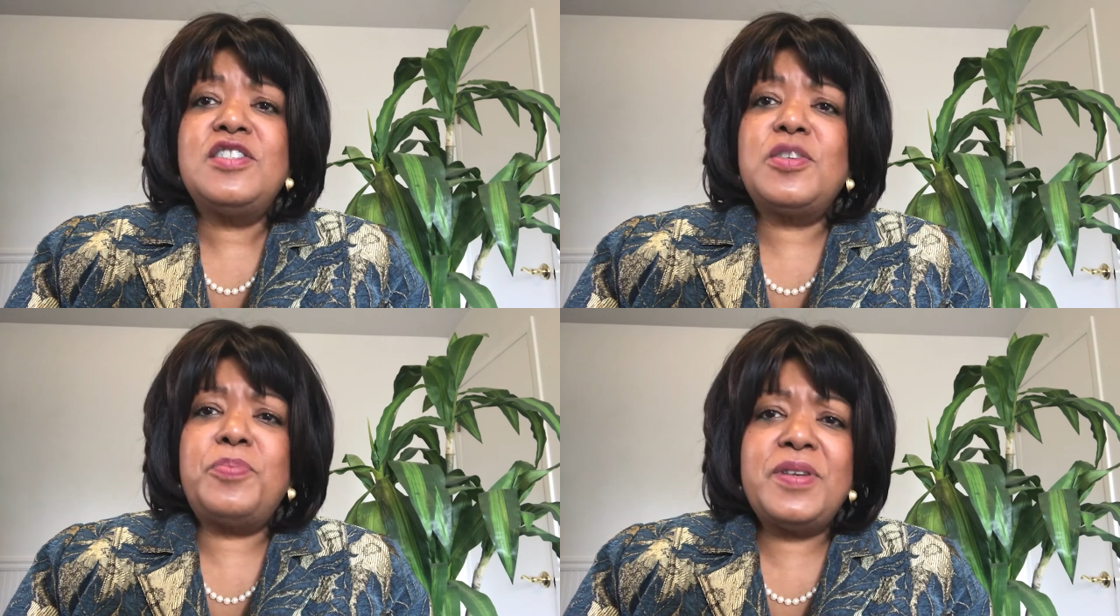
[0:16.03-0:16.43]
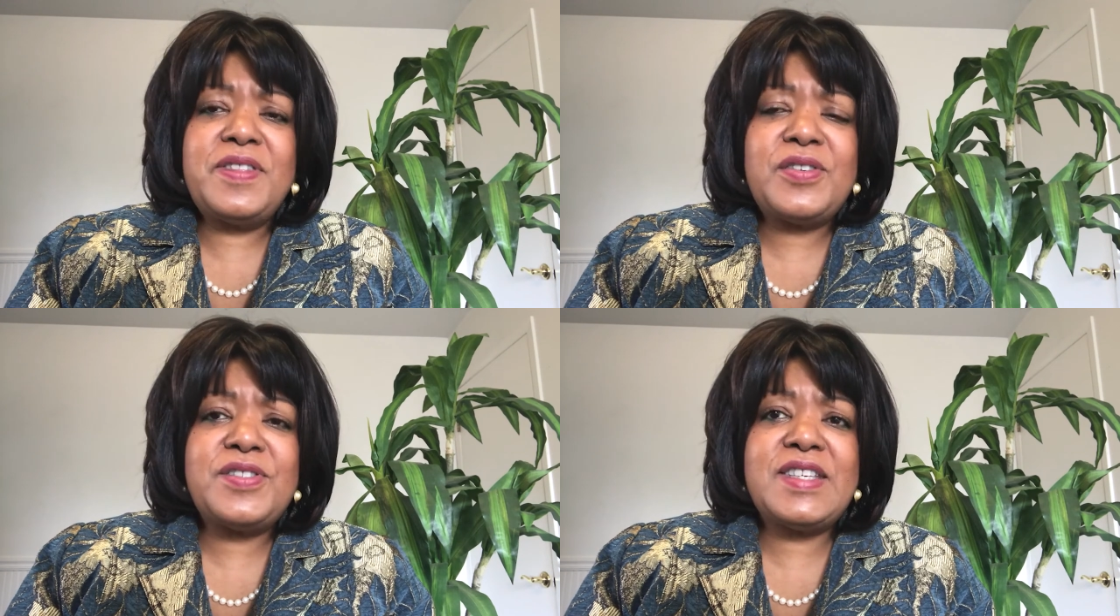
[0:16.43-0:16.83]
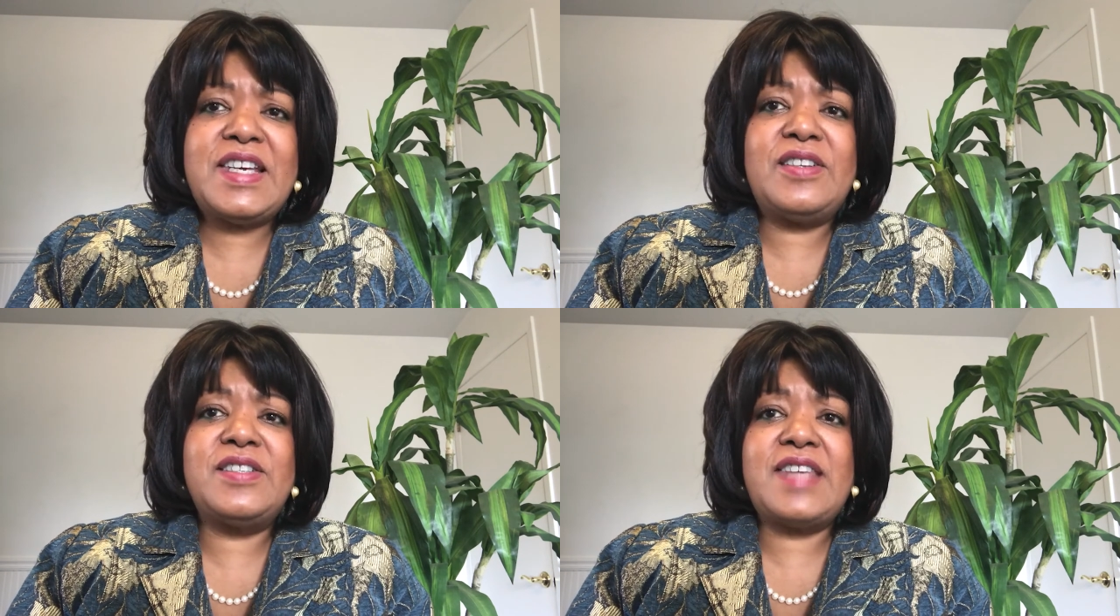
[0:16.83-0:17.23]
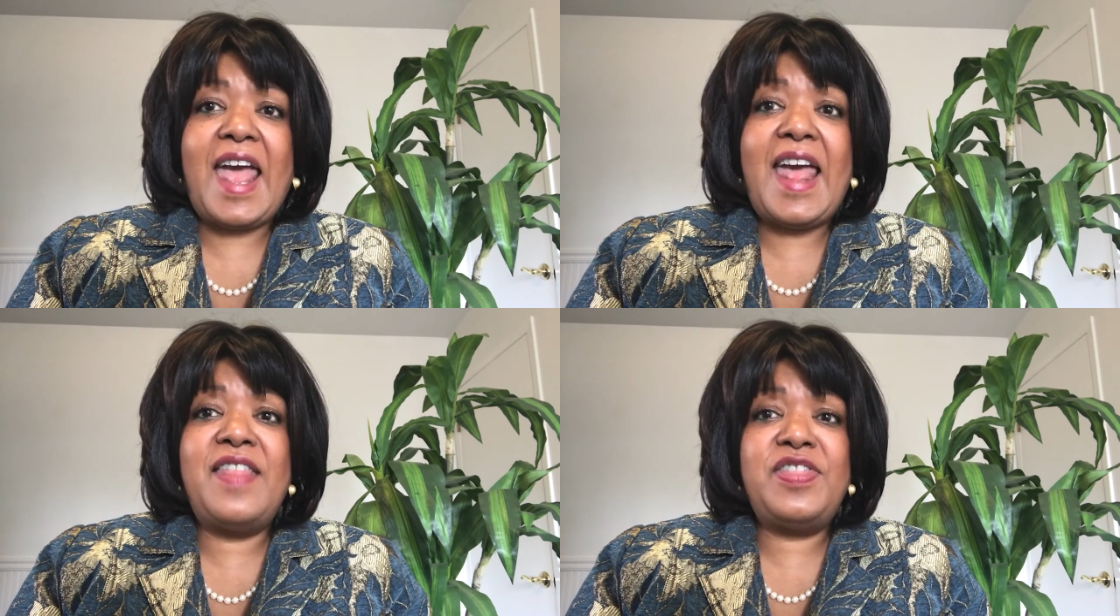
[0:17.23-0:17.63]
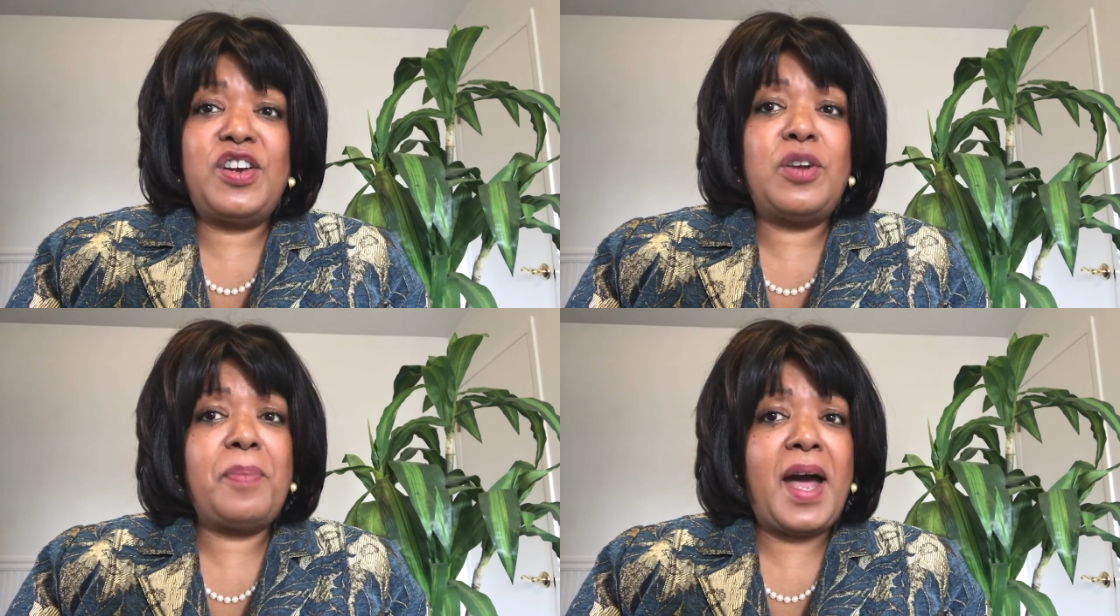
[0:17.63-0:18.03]
to put their skills and
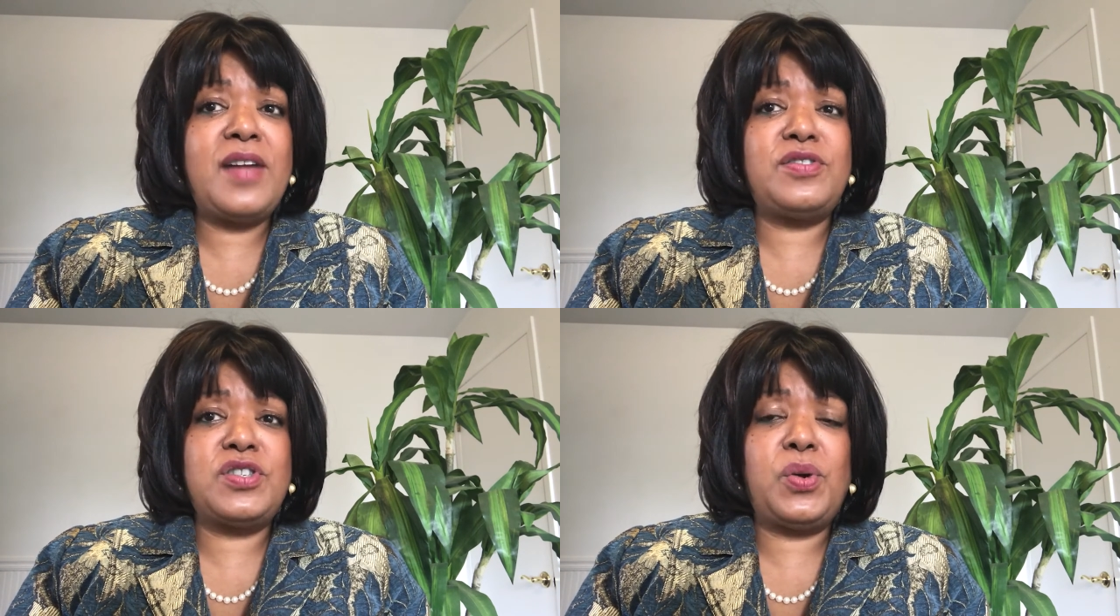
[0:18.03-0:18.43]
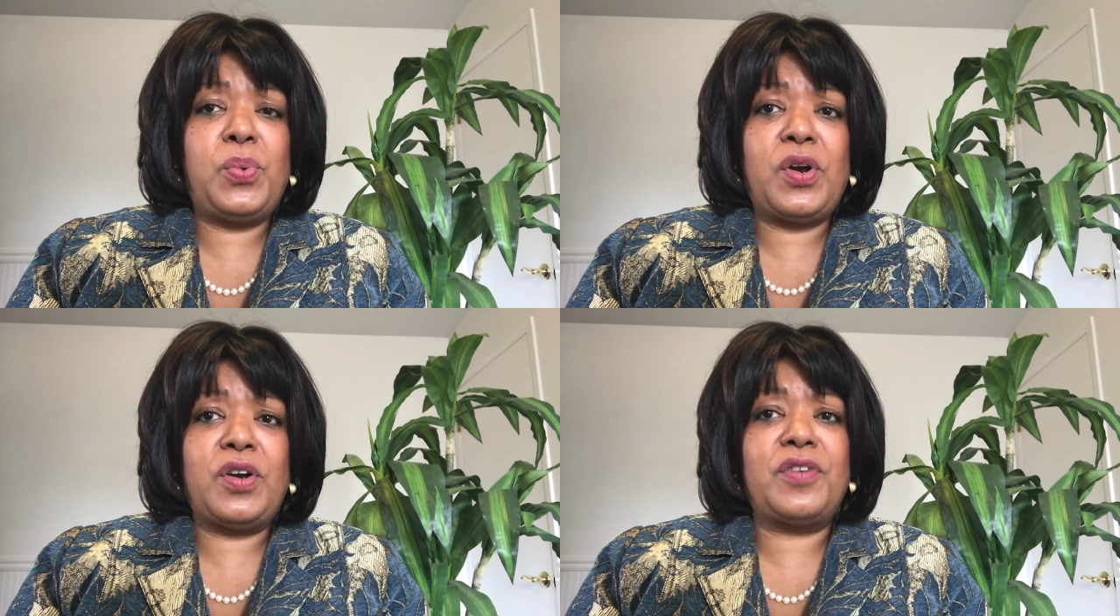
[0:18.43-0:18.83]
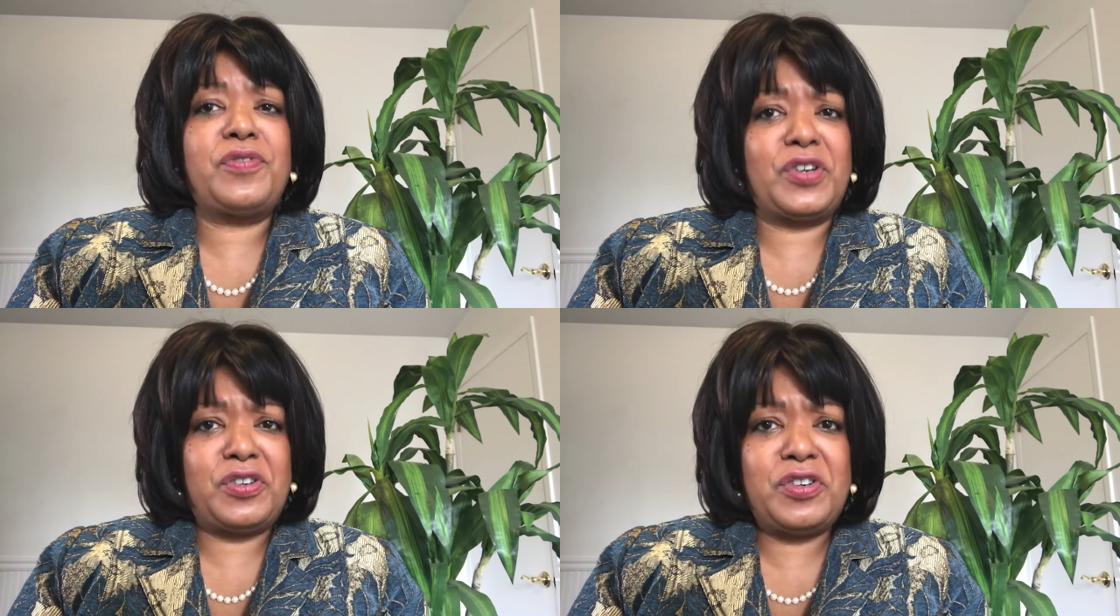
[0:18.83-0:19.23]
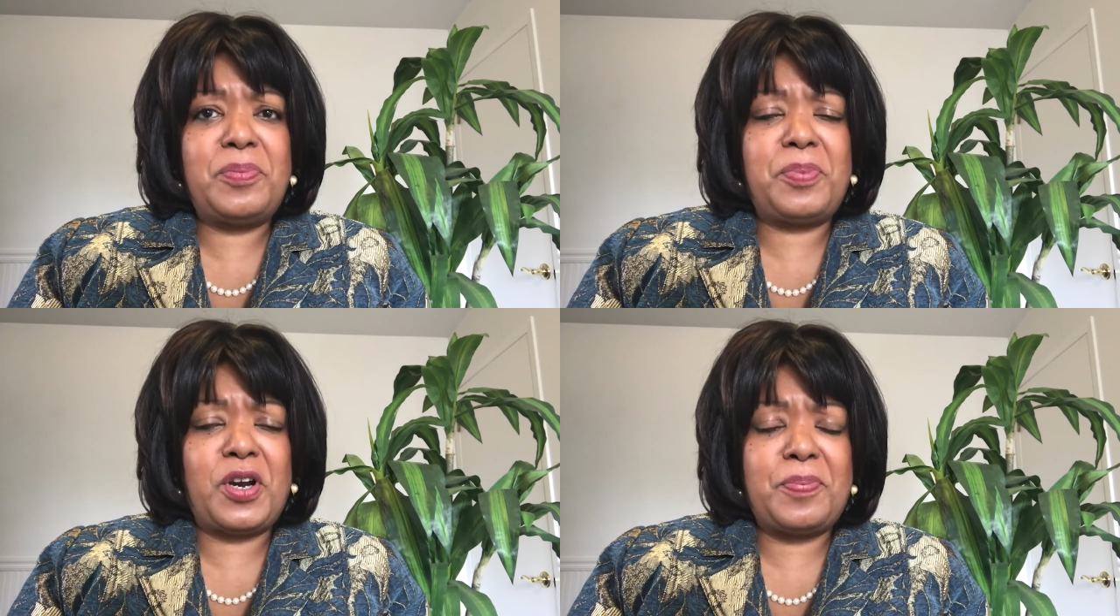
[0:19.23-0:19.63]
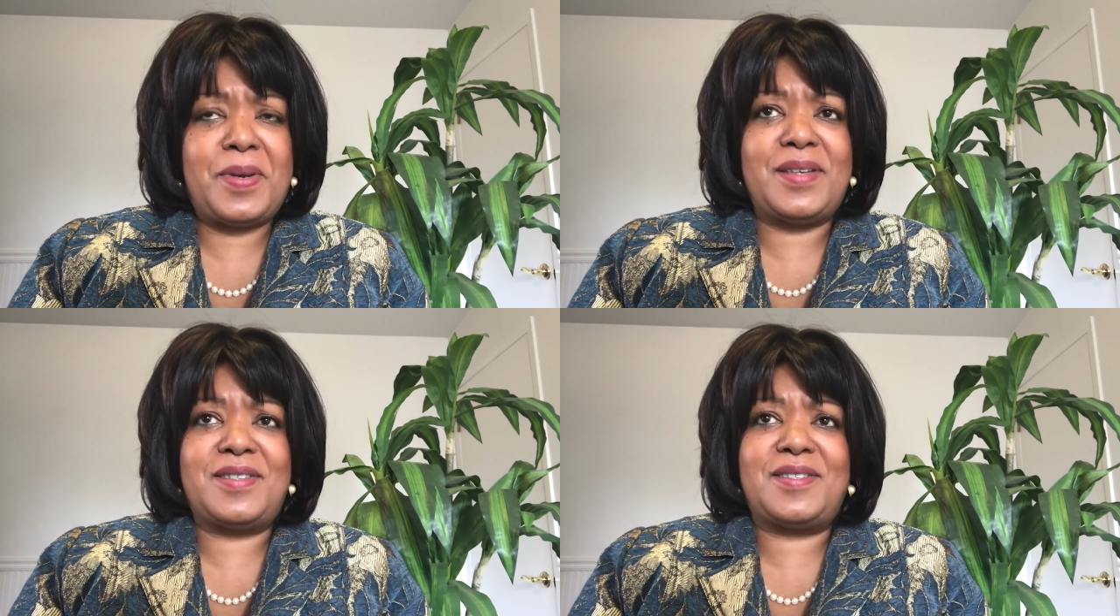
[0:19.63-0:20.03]
their minds to work for good
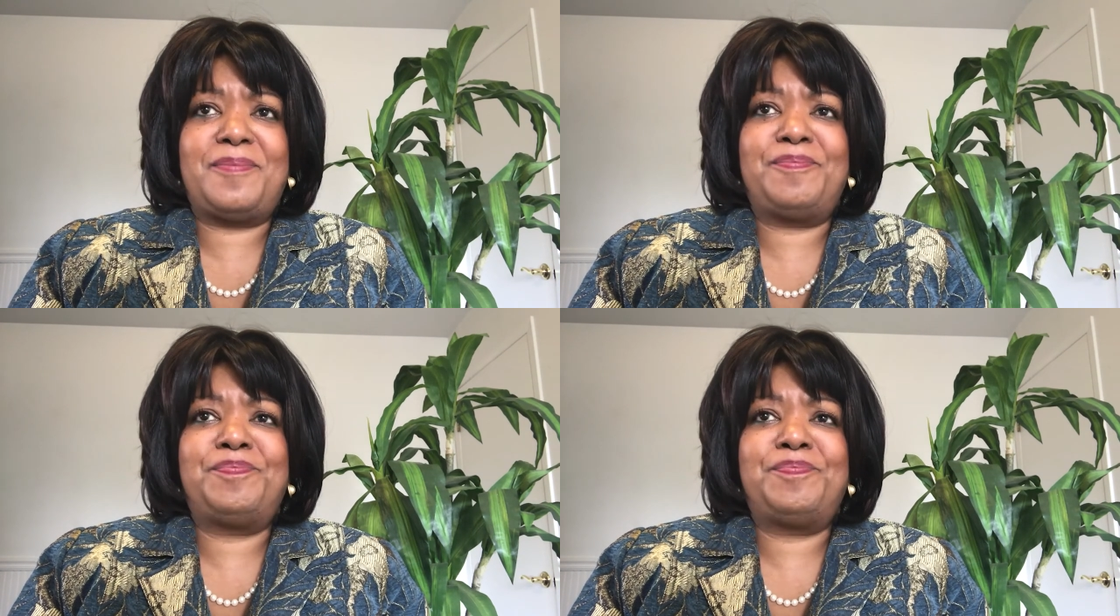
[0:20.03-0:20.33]
purpose.